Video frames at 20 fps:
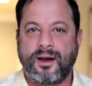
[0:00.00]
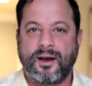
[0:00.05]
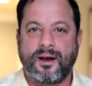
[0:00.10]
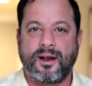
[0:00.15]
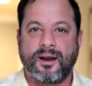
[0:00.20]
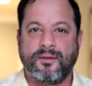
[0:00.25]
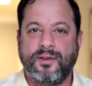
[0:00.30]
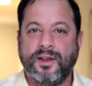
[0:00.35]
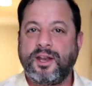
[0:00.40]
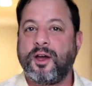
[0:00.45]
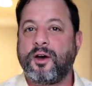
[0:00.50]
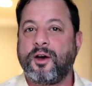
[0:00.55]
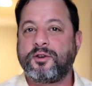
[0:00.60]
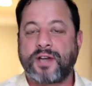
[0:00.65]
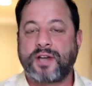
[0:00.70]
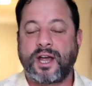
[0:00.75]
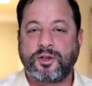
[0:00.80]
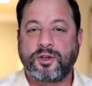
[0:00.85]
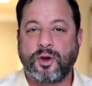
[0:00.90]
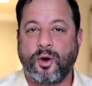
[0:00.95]
videos,
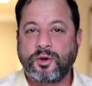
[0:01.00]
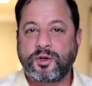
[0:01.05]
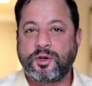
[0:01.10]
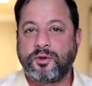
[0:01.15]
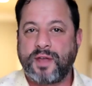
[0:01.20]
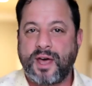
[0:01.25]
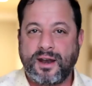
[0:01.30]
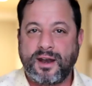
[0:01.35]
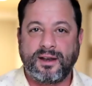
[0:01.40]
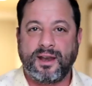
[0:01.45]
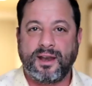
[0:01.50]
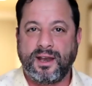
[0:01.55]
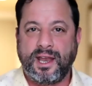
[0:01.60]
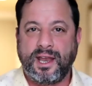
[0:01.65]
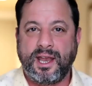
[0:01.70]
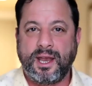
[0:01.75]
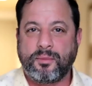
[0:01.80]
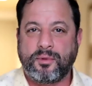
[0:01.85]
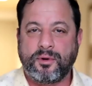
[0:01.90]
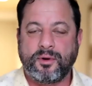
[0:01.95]
I told you that in
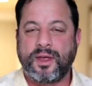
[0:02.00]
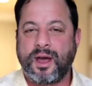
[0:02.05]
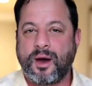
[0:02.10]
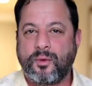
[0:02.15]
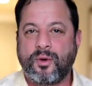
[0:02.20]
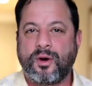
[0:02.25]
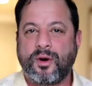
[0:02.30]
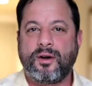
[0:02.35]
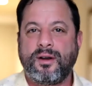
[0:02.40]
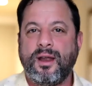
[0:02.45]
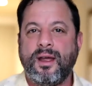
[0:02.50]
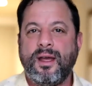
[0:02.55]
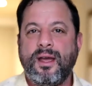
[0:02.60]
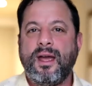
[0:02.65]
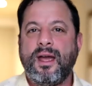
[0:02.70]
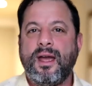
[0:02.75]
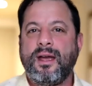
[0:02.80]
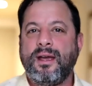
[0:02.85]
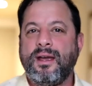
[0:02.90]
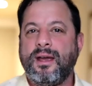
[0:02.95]
Hebrew, that word
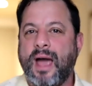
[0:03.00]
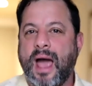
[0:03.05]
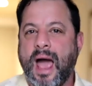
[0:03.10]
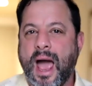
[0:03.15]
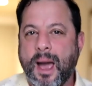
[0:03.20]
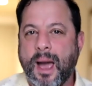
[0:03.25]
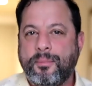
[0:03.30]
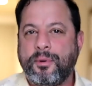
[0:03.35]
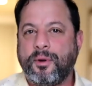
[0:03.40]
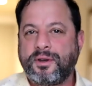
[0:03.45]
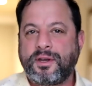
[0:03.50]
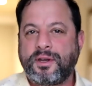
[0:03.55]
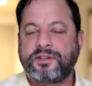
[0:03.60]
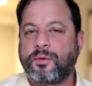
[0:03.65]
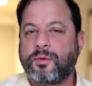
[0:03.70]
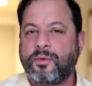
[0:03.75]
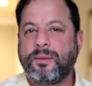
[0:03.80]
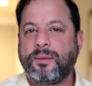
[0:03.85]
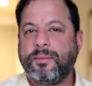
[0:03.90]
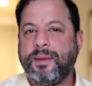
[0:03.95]
apple, it doesn't
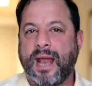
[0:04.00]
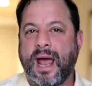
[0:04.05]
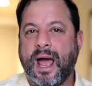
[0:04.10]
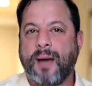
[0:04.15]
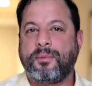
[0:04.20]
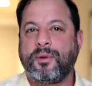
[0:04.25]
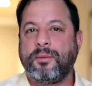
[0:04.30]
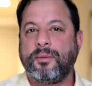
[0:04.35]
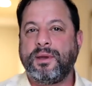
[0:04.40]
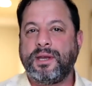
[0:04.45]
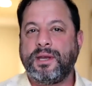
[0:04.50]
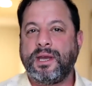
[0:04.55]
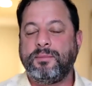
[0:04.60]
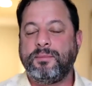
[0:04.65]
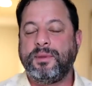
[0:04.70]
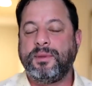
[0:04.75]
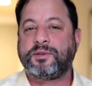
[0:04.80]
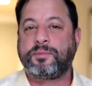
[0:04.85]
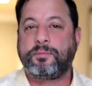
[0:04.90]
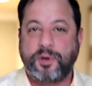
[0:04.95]
really mean apple. It
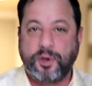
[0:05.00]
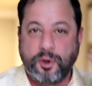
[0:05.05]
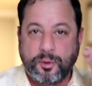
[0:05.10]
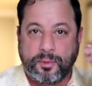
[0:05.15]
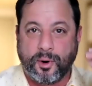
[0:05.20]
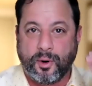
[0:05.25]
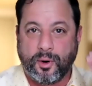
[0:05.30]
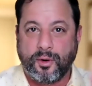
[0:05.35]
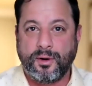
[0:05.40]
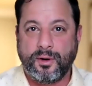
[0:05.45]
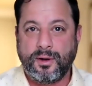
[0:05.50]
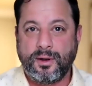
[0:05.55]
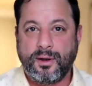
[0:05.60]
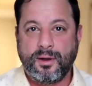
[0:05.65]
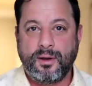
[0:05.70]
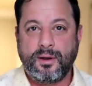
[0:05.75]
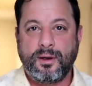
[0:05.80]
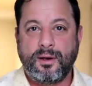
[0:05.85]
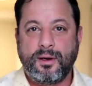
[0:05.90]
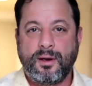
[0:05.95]
means pupil.
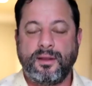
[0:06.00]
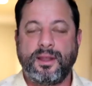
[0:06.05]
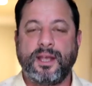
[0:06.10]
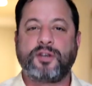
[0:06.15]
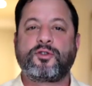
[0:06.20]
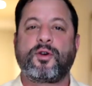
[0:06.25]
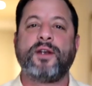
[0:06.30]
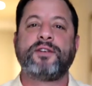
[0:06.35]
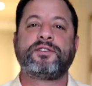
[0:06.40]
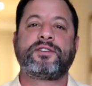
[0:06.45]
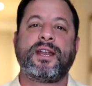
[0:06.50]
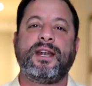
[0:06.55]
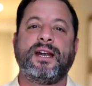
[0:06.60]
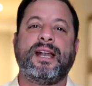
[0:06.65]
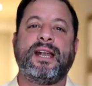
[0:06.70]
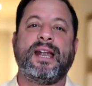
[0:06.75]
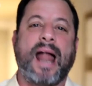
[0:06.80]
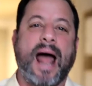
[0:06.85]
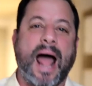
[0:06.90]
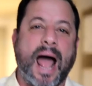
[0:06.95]
And they translated
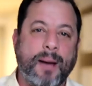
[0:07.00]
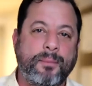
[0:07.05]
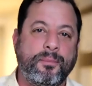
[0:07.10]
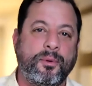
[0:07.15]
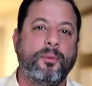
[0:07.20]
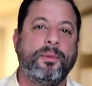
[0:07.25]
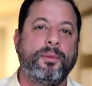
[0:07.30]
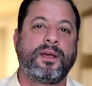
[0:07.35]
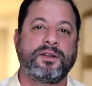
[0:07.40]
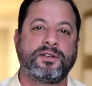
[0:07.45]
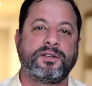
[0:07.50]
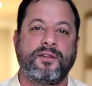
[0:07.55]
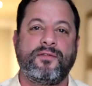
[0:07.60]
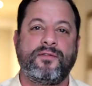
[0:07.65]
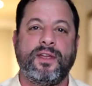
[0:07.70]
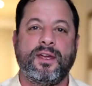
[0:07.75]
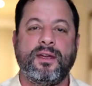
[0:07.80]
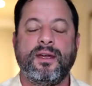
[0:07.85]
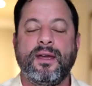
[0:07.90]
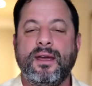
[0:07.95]
it apple because of
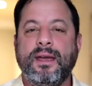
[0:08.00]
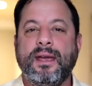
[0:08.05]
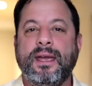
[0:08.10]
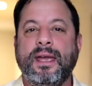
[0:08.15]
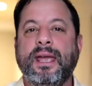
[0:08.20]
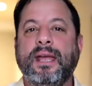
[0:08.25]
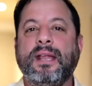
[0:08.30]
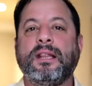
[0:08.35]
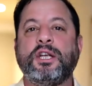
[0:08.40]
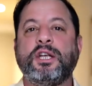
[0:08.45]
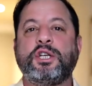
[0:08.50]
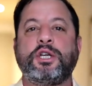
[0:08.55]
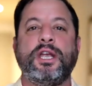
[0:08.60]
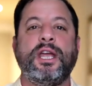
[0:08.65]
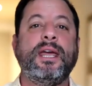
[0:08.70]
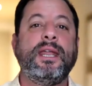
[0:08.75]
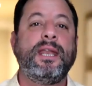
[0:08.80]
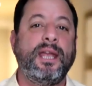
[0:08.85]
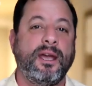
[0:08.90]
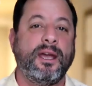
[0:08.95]
the English
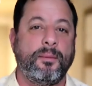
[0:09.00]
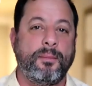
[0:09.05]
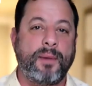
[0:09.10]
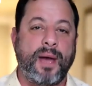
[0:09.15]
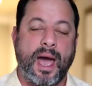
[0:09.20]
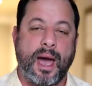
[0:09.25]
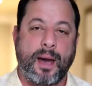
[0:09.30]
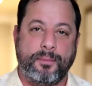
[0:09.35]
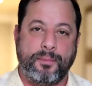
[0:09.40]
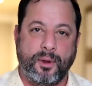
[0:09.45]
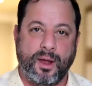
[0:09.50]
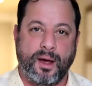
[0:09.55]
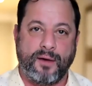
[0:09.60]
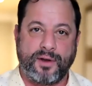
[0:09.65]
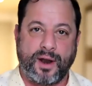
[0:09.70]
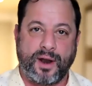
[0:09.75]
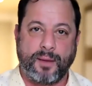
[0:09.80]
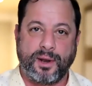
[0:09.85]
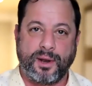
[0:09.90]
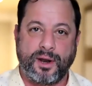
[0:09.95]
idiom apple of an
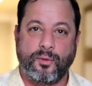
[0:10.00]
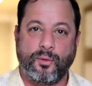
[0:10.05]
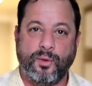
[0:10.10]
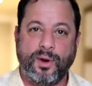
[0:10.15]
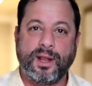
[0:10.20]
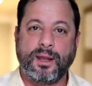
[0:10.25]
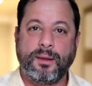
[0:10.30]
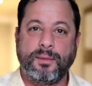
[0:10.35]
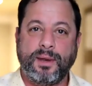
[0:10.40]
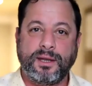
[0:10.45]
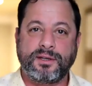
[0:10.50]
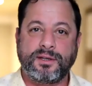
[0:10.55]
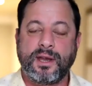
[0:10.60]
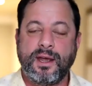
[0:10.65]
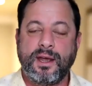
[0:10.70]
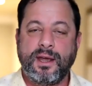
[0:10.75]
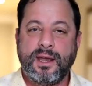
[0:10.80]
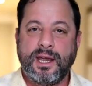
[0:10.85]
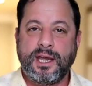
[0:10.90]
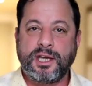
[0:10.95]
eye. But it really means
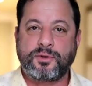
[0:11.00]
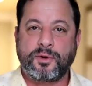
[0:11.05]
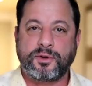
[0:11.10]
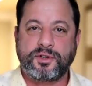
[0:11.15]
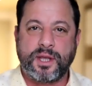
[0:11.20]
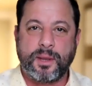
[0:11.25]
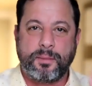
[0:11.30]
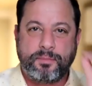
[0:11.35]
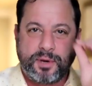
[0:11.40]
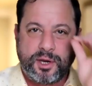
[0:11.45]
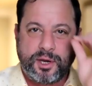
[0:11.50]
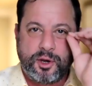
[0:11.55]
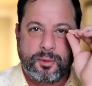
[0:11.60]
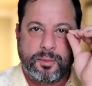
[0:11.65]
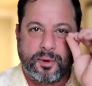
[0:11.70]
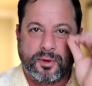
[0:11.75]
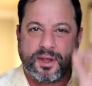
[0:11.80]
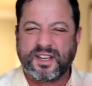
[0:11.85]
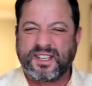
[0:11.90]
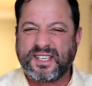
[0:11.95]
Israel's the
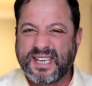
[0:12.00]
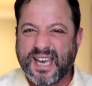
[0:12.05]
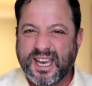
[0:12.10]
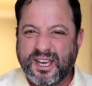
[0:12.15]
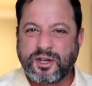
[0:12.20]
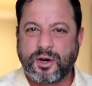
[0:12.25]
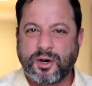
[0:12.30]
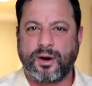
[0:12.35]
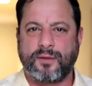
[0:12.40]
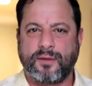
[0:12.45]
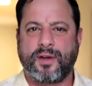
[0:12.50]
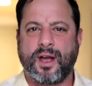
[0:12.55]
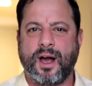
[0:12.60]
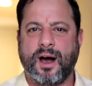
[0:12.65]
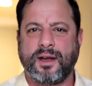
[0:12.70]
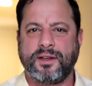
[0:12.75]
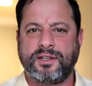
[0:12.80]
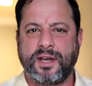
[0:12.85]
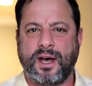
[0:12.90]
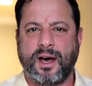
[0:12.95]
pupil, the center of
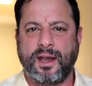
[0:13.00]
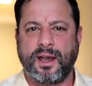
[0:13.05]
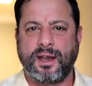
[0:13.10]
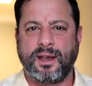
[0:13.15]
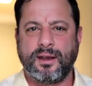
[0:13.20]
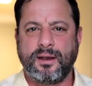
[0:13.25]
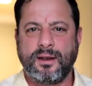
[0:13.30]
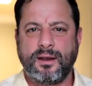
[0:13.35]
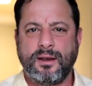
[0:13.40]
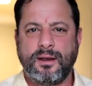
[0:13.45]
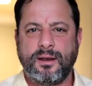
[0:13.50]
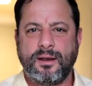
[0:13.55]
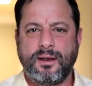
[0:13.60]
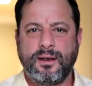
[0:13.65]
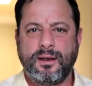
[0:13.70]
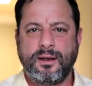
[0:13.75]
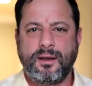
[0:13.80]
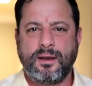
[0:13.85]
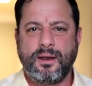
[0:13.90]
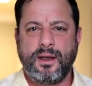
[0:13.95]
God's eye.
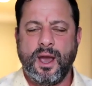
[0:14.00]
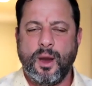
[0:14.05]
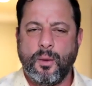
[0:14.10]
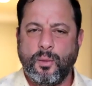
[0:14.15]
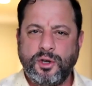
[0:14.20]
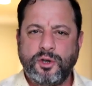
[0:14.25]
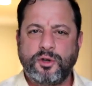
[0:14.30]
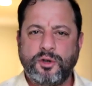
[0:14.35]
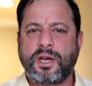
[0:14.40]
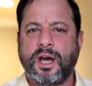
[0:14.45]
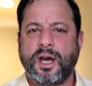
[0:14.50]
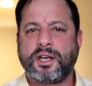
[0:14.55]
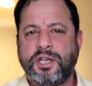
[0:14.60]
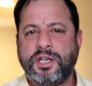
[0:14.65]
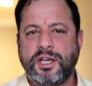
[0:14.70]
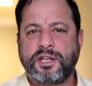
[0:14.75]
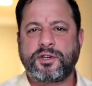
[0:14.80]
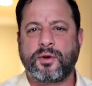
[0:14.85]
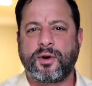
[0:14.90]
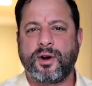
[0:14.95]
And when you touch
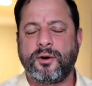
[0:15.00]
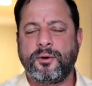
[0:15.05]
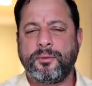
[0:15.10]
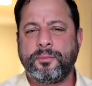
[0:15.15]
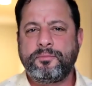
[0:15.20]
Israel,